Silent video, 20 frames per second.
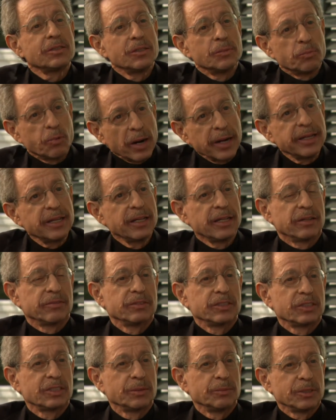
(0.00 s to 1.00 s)
the breaking of
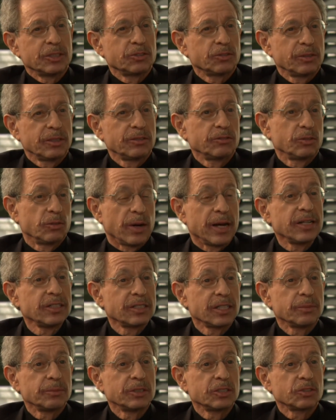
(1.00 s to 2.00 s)
the symmetry through
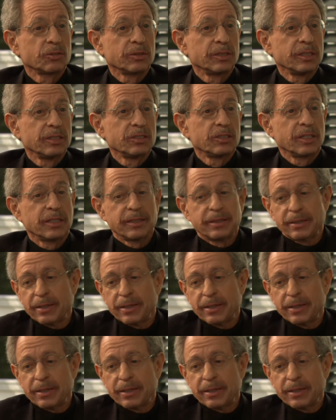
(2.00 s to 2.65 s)
asymmetries